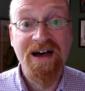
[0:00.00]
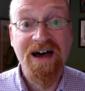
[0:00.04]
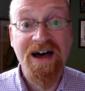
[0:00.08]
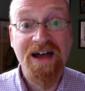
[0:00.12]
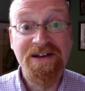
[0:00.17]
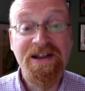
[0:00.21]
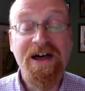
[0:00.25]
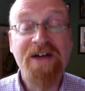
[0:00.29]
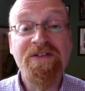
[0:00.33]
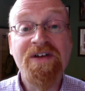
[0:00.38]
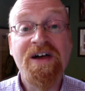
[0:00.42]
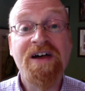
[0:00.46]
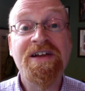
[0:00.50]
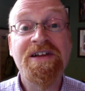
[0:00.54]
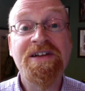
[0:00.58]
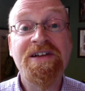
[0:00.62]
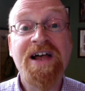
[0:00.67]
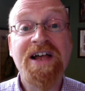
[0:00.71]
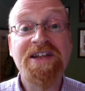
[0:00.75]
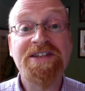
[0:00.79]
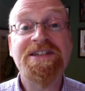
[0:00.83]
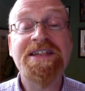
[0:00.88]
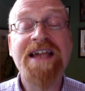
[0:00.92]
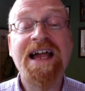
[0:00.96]
another
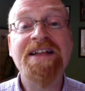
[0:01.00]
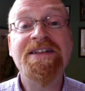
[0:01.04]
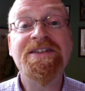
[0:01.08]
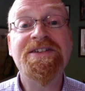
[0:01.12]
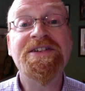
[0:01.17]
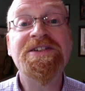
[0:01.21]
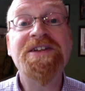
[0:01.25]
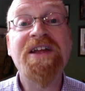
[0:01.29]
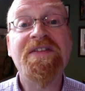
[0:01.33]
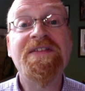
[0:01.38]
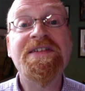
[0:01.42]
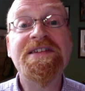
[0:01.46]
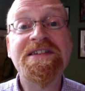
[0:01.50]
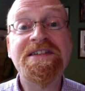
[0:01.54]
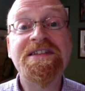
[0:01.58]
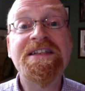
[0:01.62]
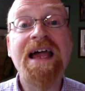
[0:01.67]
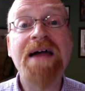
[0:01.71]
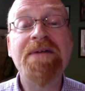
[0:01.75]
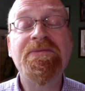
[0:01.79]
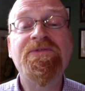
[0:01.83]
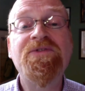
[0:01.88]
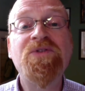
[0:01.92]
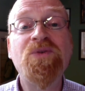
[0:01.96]
ascent, another
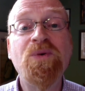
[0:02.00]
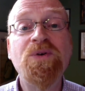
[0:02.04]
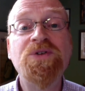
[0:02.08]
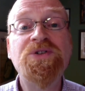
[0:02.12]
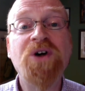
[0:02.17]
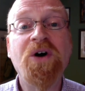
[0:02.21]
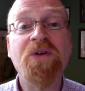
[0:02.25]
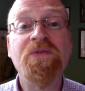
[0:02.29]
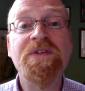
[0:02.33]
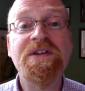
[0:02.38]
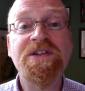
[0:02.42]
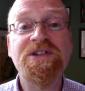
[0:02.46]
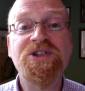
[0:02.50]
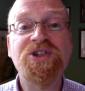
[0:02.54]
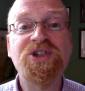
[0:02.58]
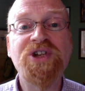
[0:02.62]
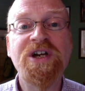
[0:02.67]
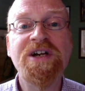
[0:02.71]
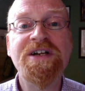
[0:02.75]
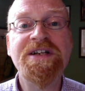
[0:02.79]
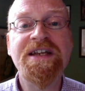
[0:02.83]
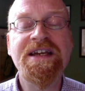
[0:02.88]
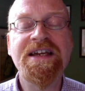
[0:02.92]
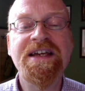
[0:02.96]
step forward on this
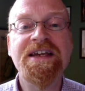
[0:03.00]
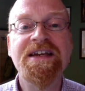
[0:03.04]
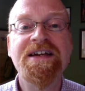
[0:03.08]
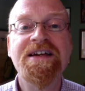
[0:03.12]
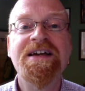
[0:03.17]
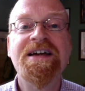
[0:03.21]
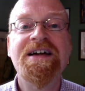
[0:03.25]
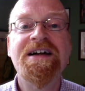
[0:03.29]
journey.